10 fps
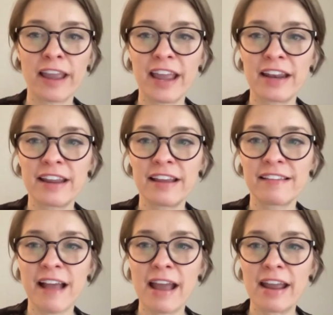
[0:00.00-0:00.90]
and
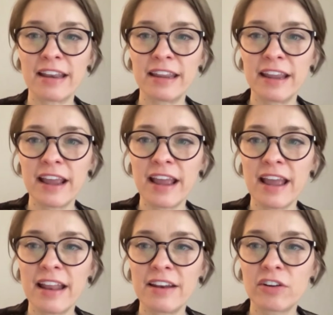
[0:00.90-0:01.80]
anxiety
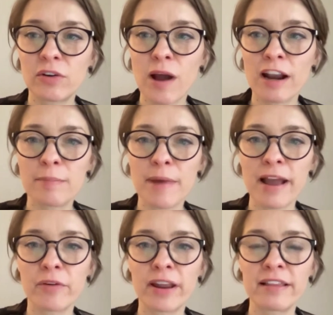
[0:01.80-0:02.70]
and chronic
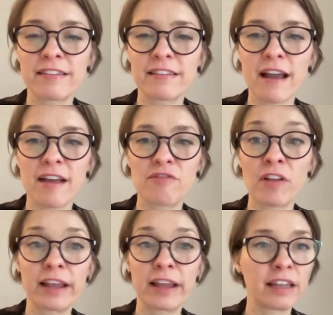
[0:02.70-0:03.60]
migraines, I
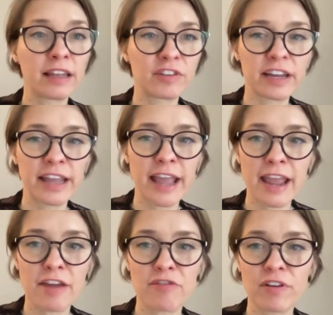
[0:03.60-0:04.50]
felt like I lived in a
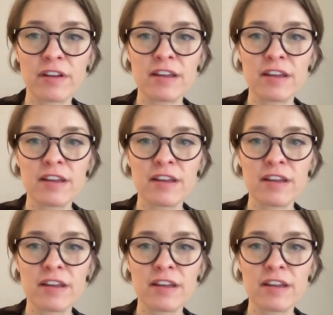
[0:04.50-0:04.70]
cave.